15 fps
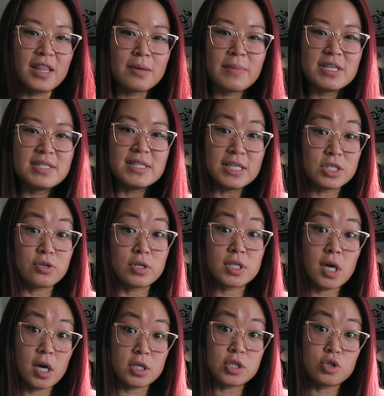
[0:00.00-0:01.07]
think my sister
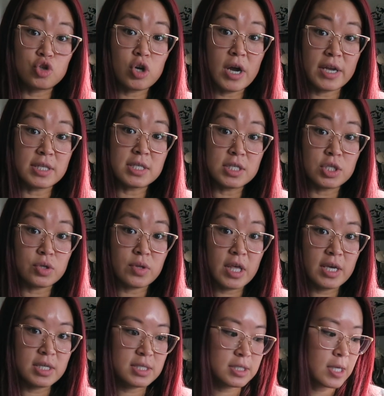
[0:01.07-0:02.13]
is also trying to do
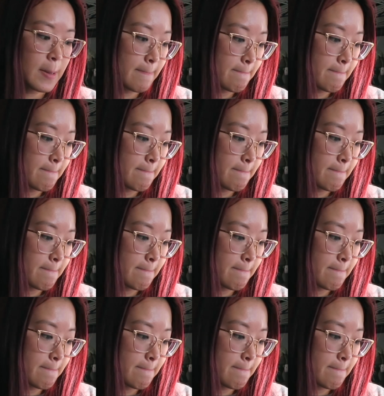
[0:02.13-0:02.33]
this.